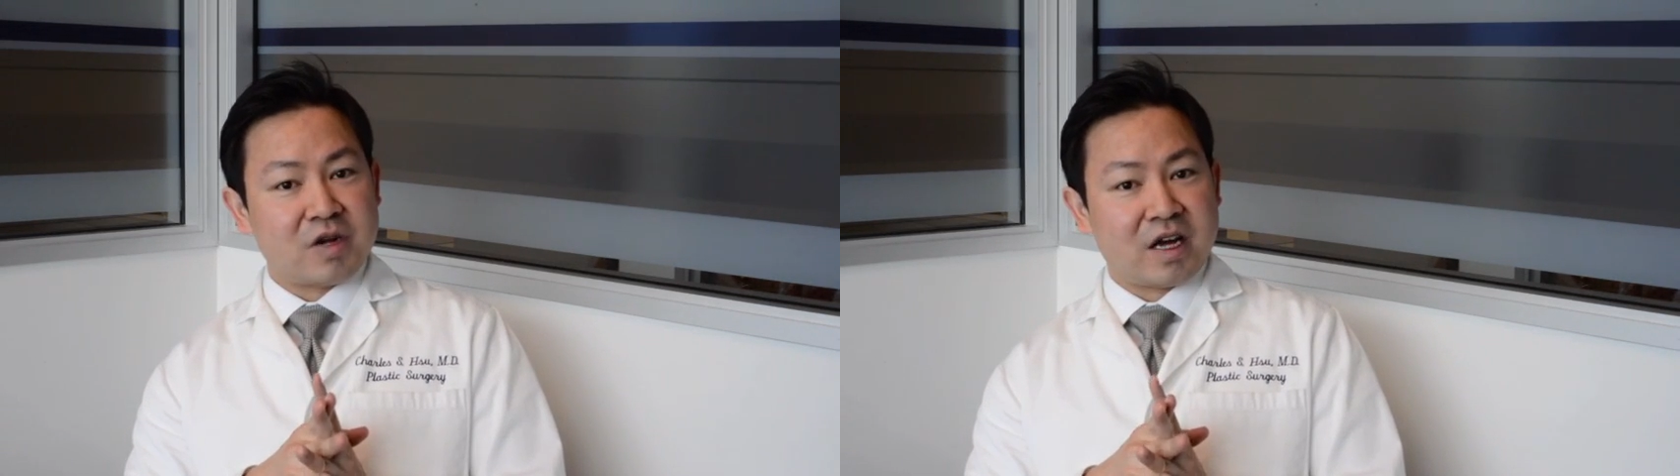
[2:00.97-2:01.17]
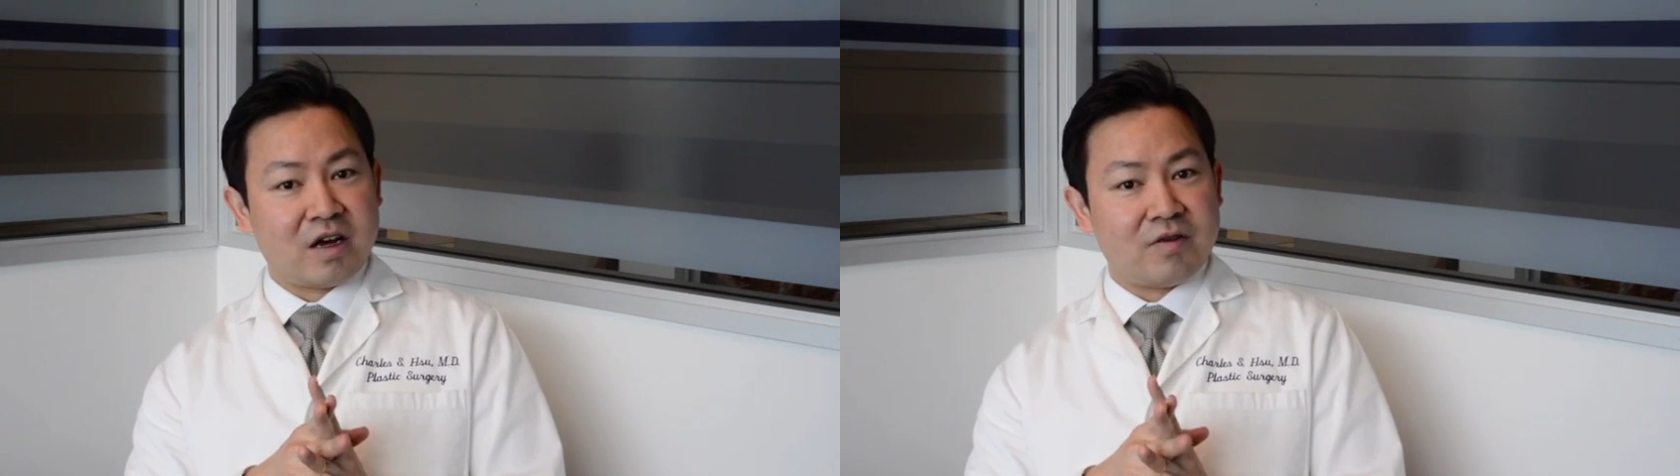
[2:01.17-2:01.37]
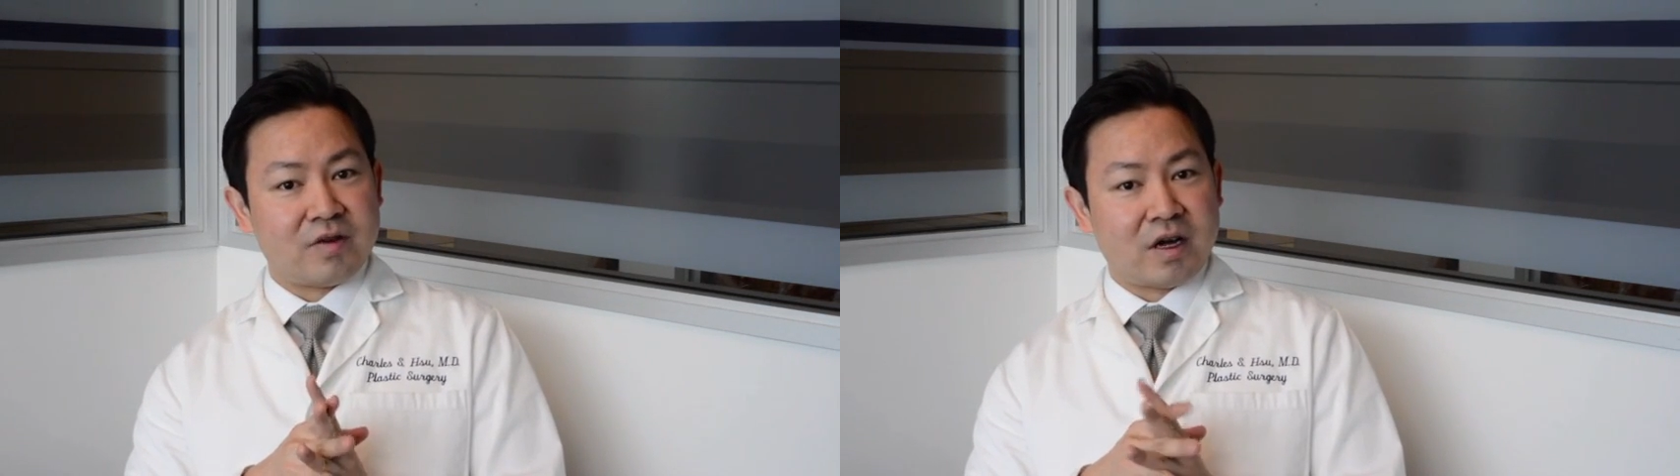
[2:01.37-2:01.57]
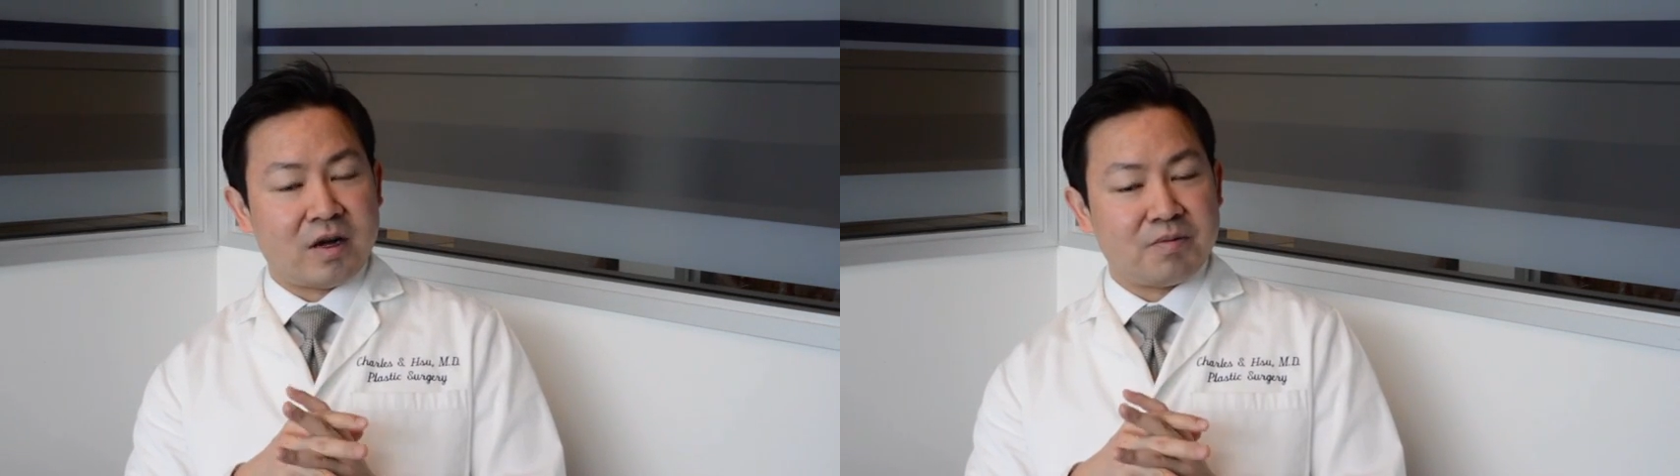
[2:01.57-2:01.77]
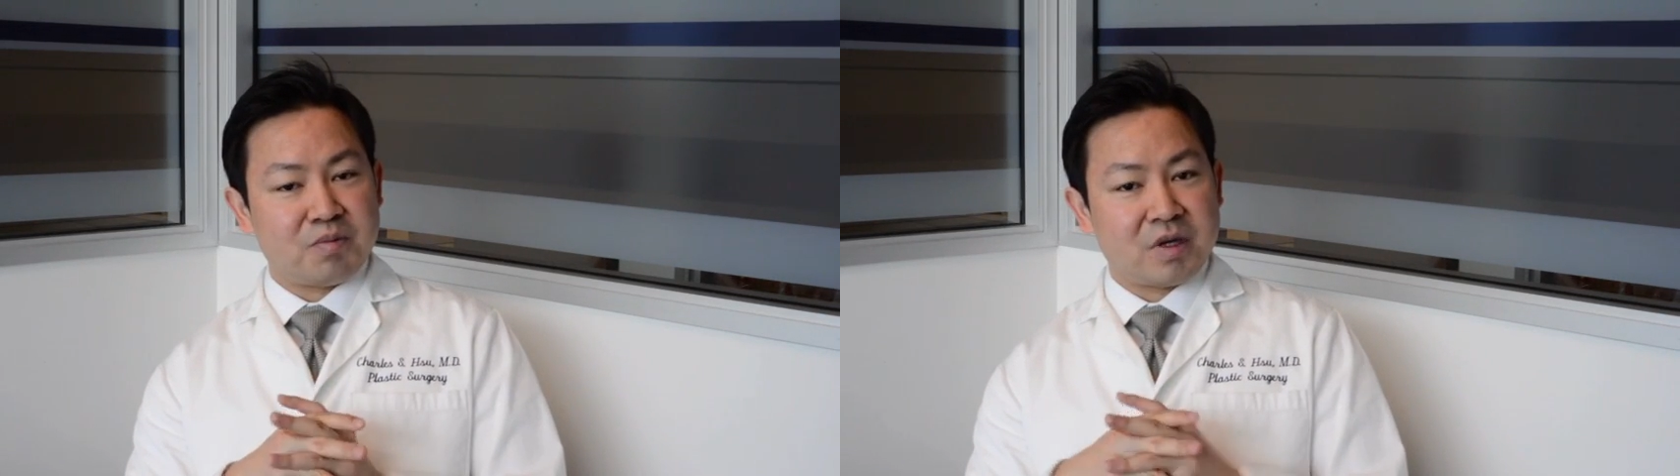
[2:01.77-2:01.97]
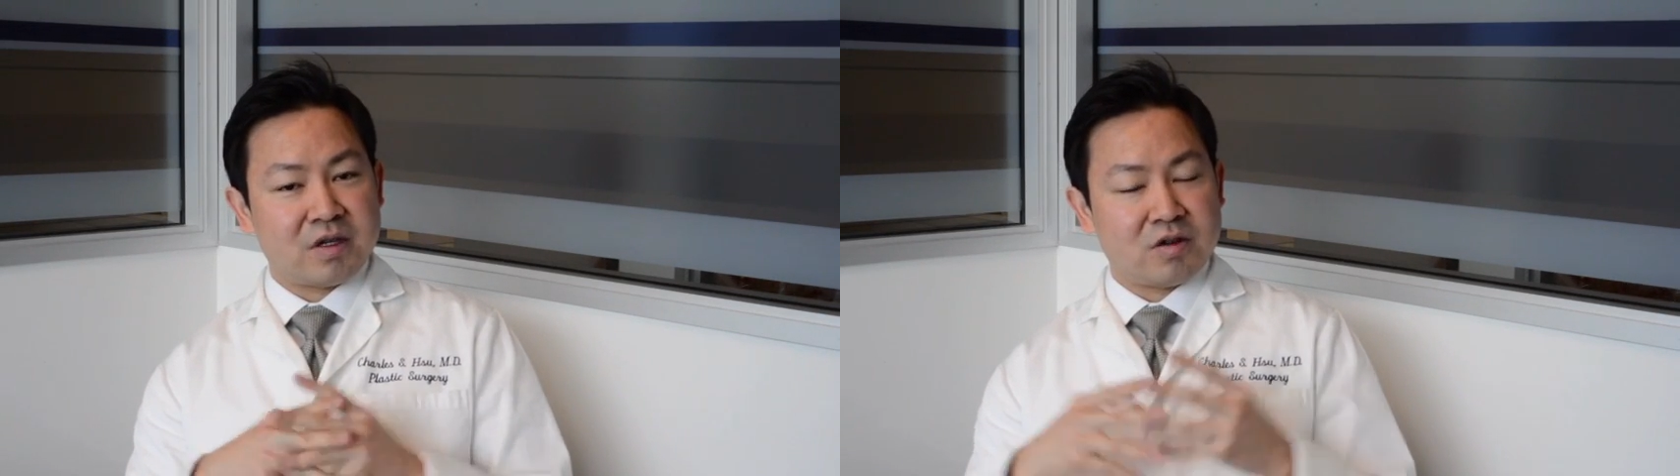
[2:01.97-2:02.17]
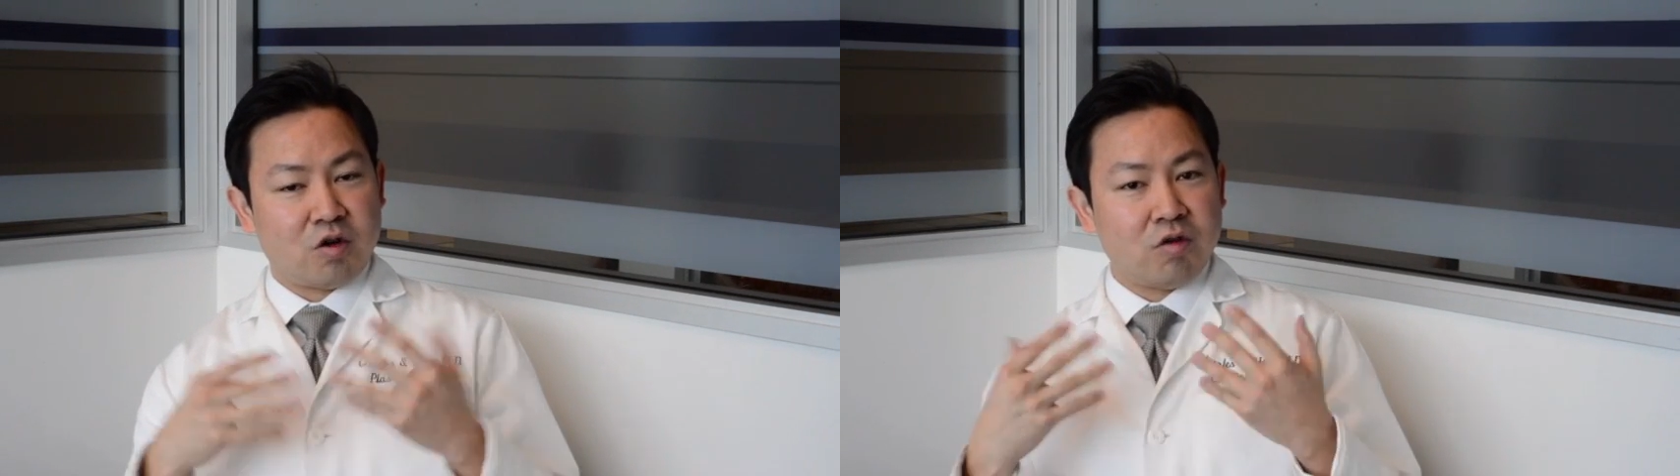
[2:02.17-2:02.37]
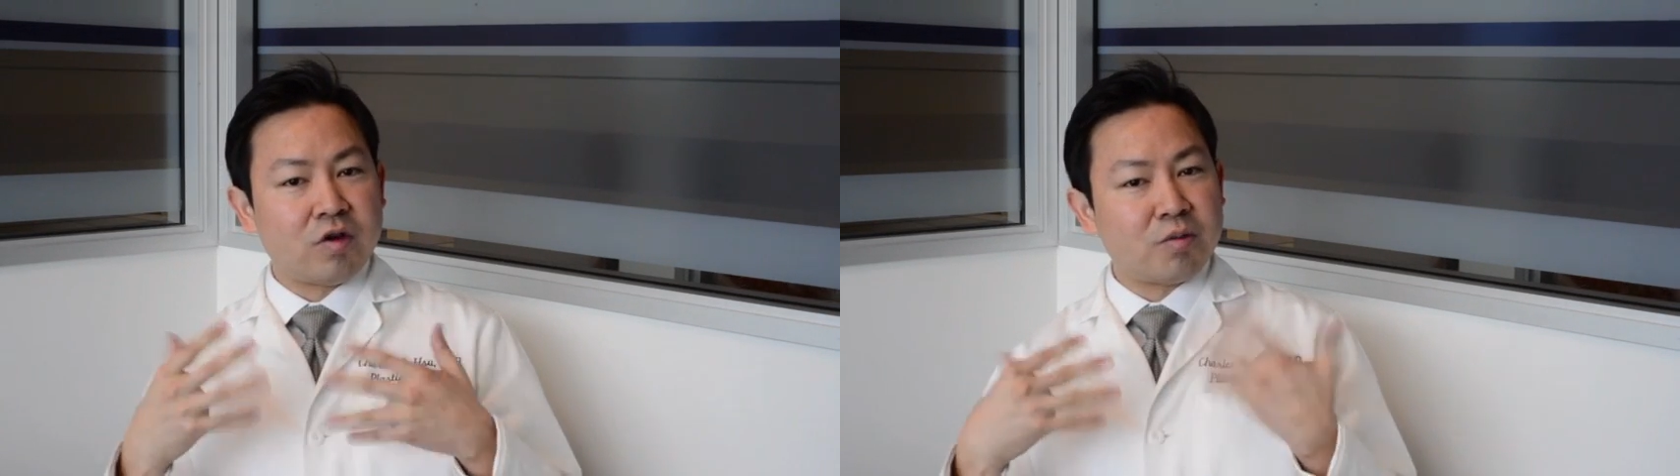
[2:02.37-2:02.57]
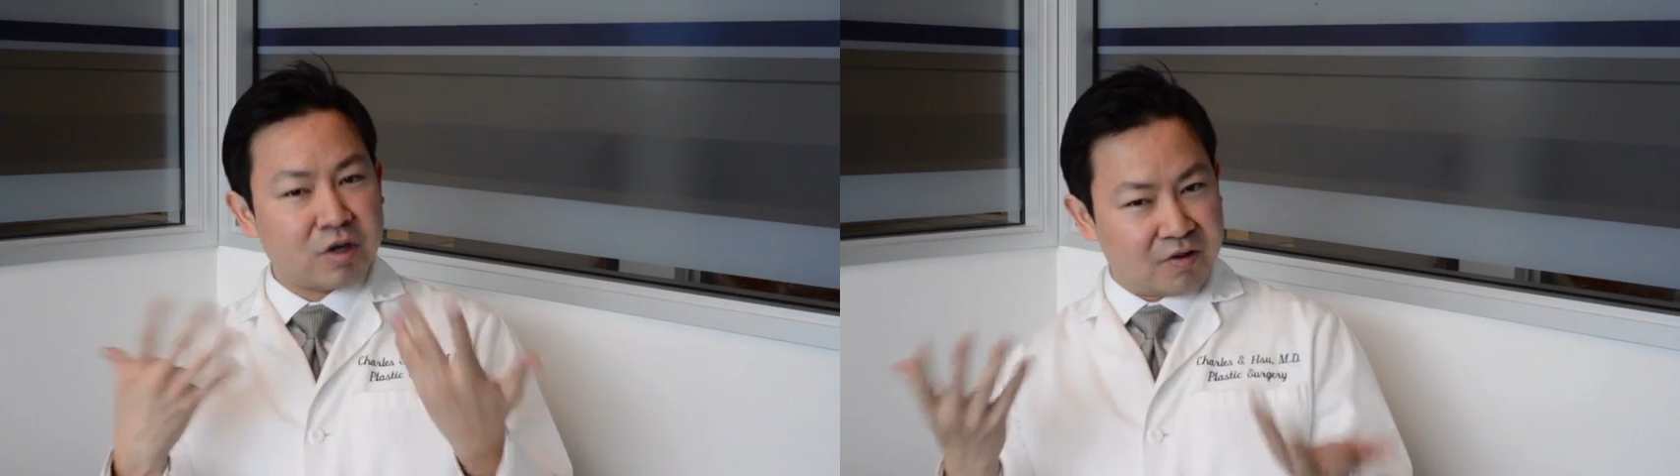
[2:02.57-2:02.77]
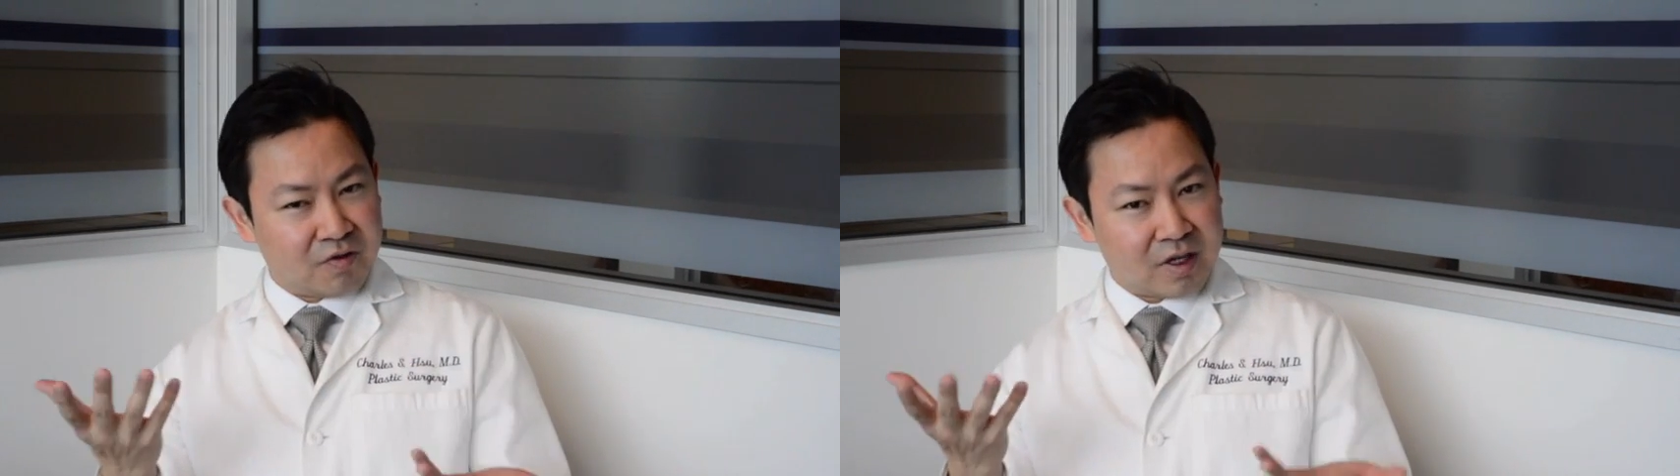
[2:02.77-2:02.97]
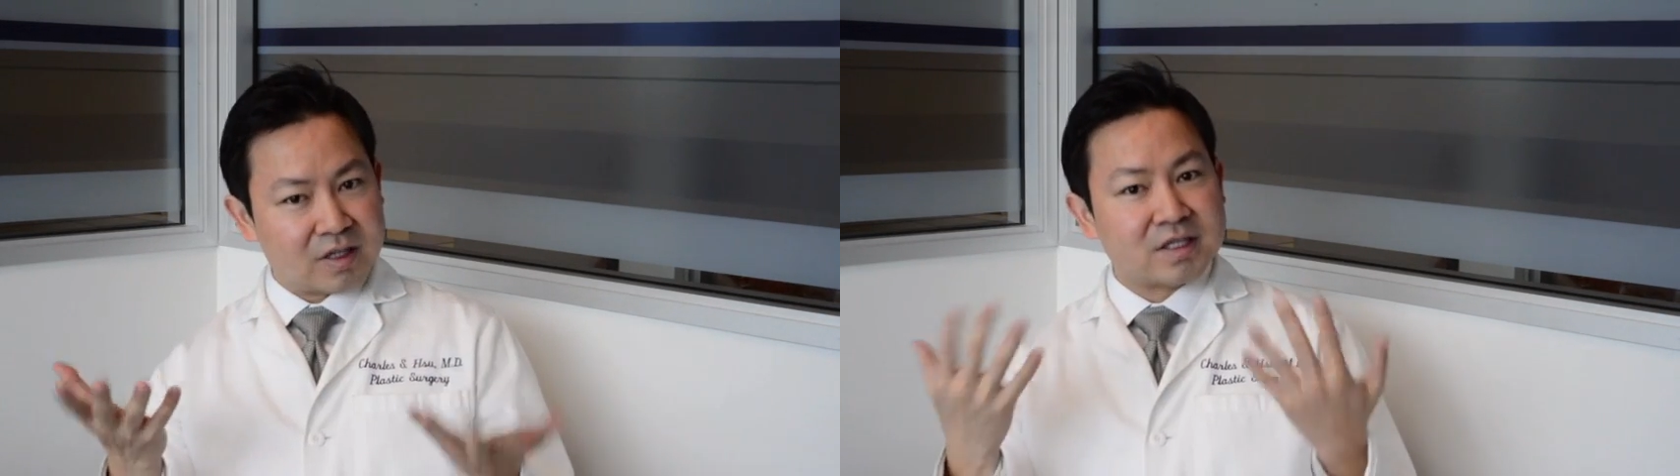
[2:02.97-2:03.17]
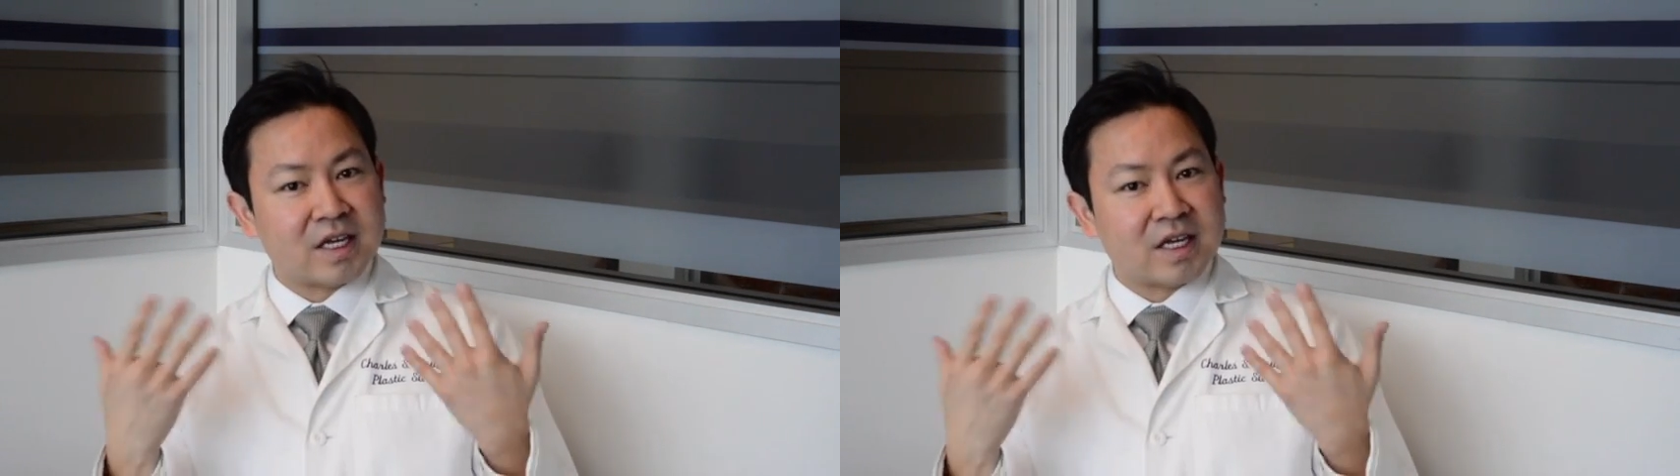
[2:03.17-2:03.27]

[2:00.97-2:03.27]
have been overall pretty fit,